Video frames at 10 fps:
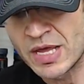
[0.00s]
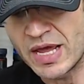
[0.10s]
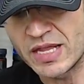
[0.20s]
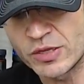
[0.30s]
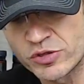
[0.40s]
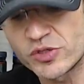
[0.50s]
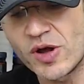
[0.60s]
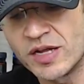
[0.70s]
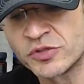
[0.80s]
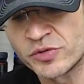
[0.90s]
And also
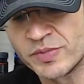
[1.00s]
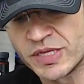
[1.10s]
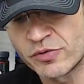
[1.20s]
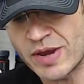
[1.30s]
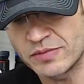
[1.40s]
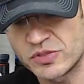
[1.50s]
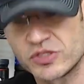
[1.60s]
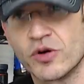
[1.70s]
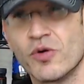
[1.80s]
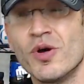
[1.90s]
100 milligrams,
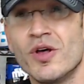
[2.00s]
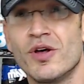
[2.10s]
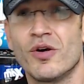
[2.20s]
so